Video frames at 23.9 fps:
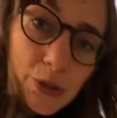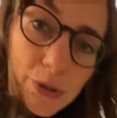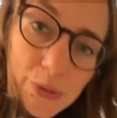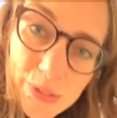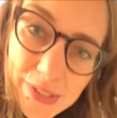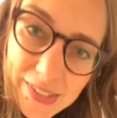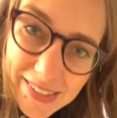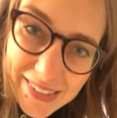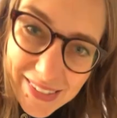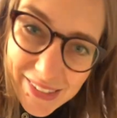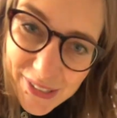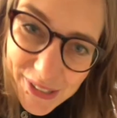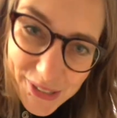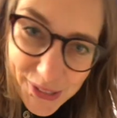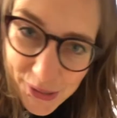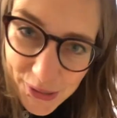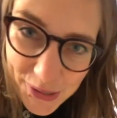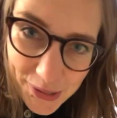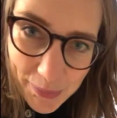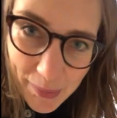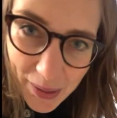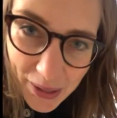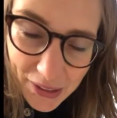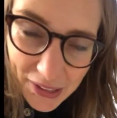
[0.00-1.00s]
they're still
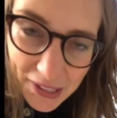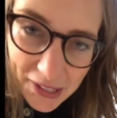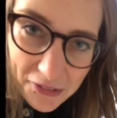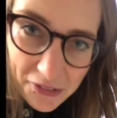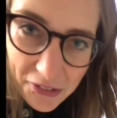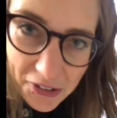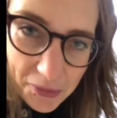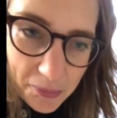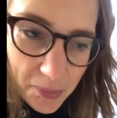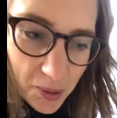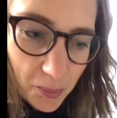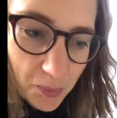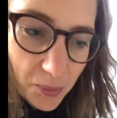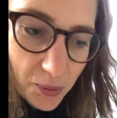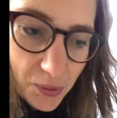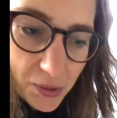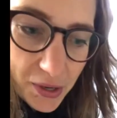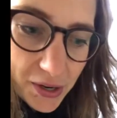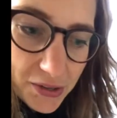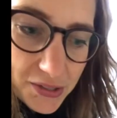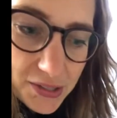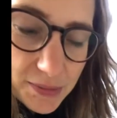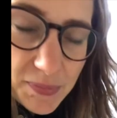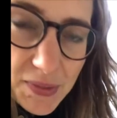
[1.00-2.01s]
smelly for potpourri or
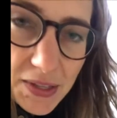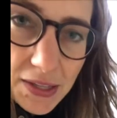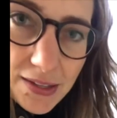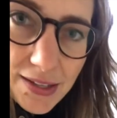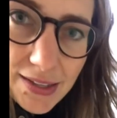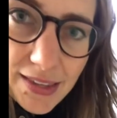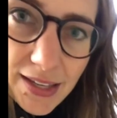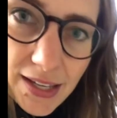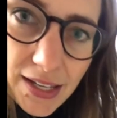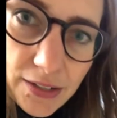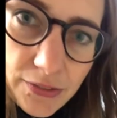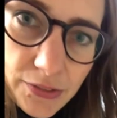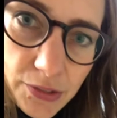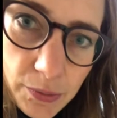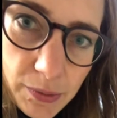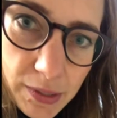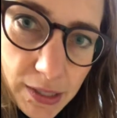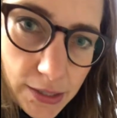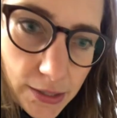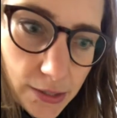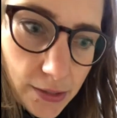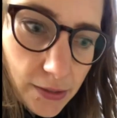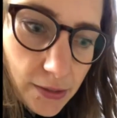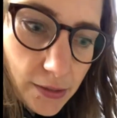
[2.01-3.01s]
something like that if you want
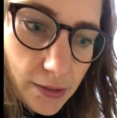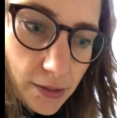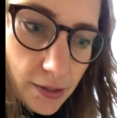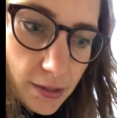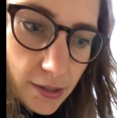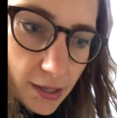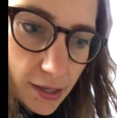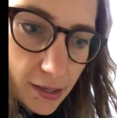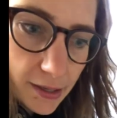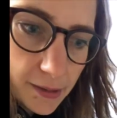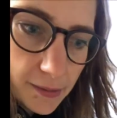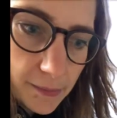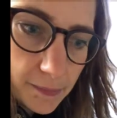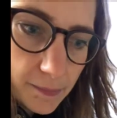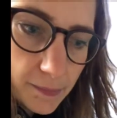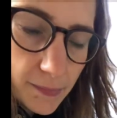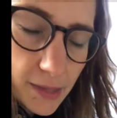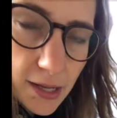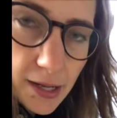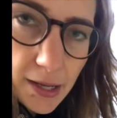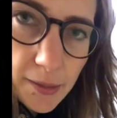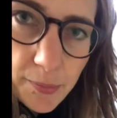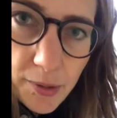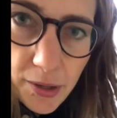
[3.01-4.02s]
to. I
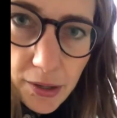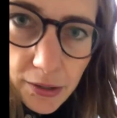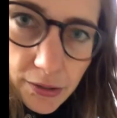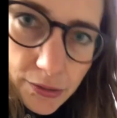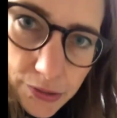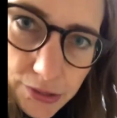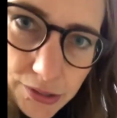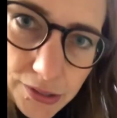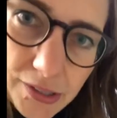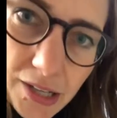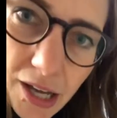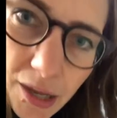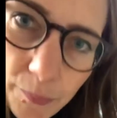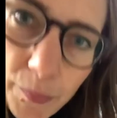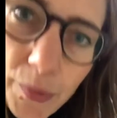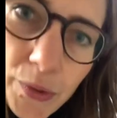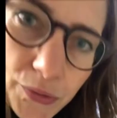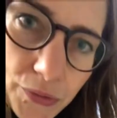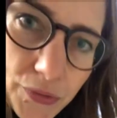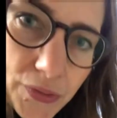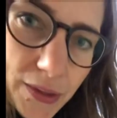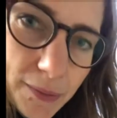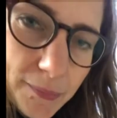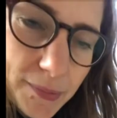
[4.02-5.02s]
probably will just compost them
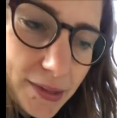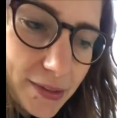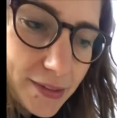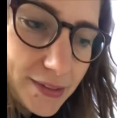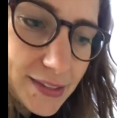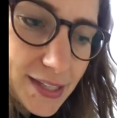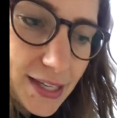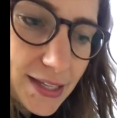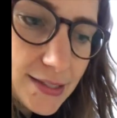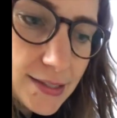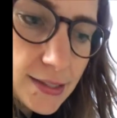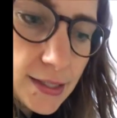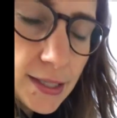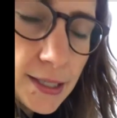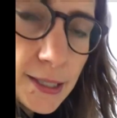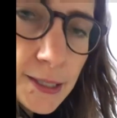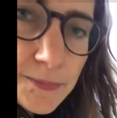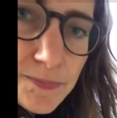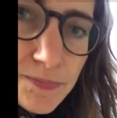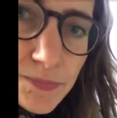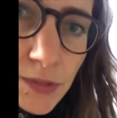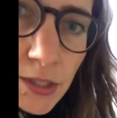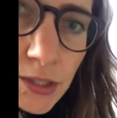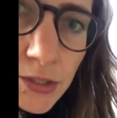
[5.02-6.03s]
in this case.
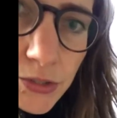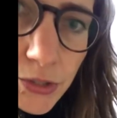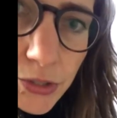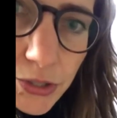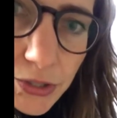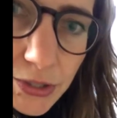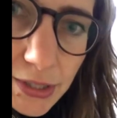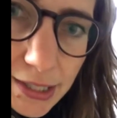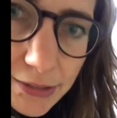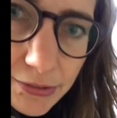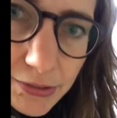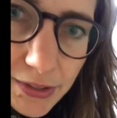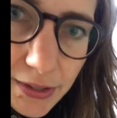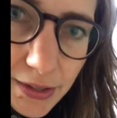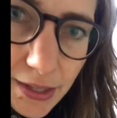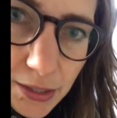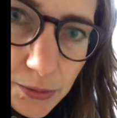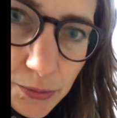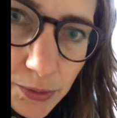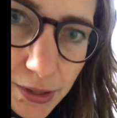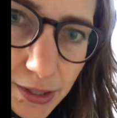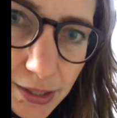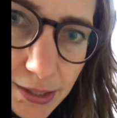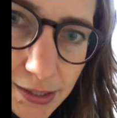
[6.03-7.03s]
So you're left then with
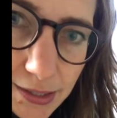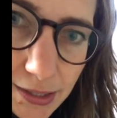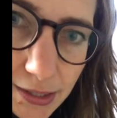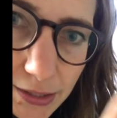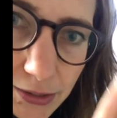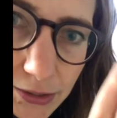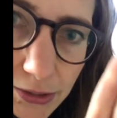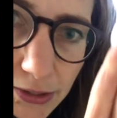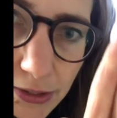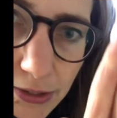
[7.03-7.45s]
this little